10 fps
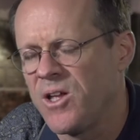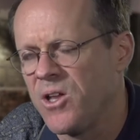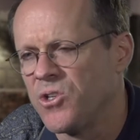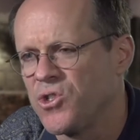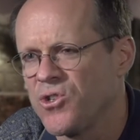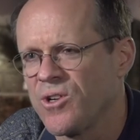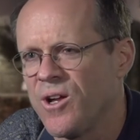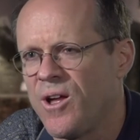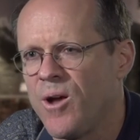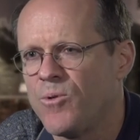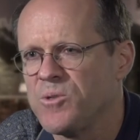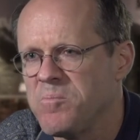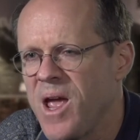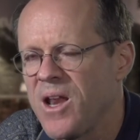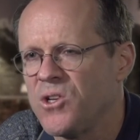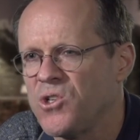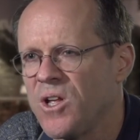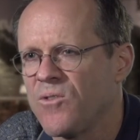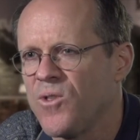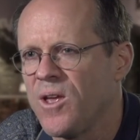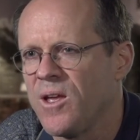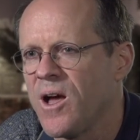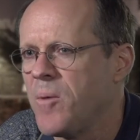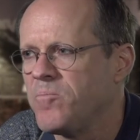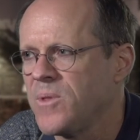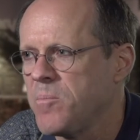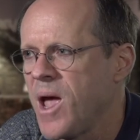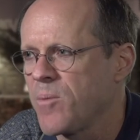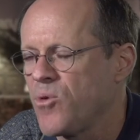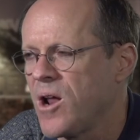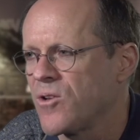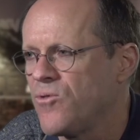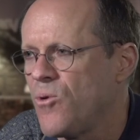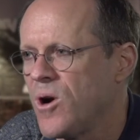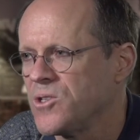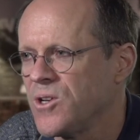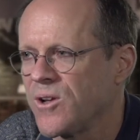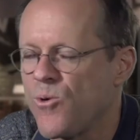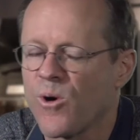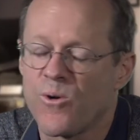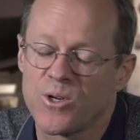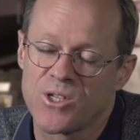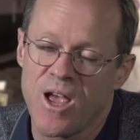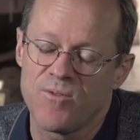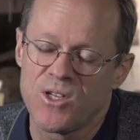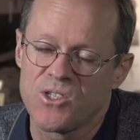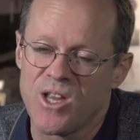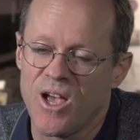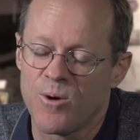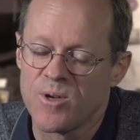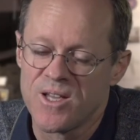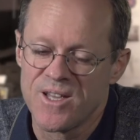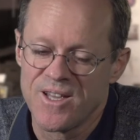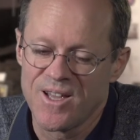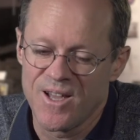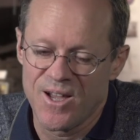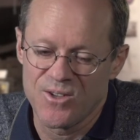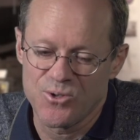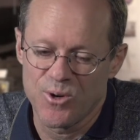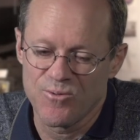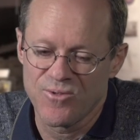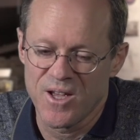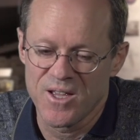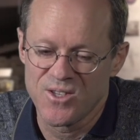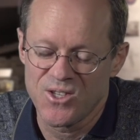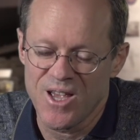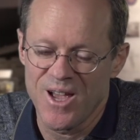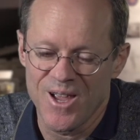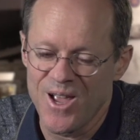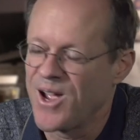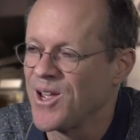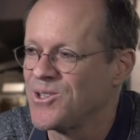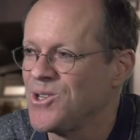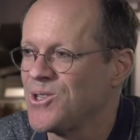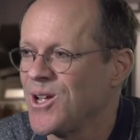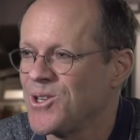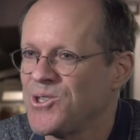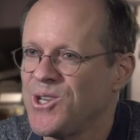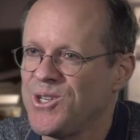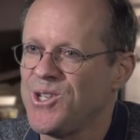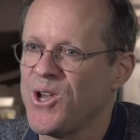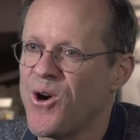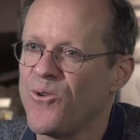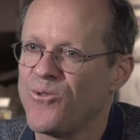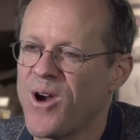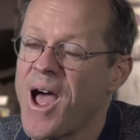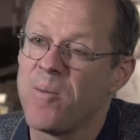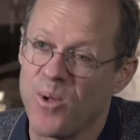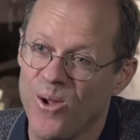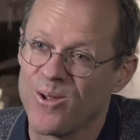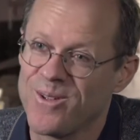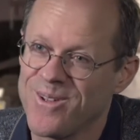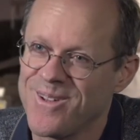Lynch was managing the Mac product for us. And of course, Kevin is now I guess he's like the CTO for Apple.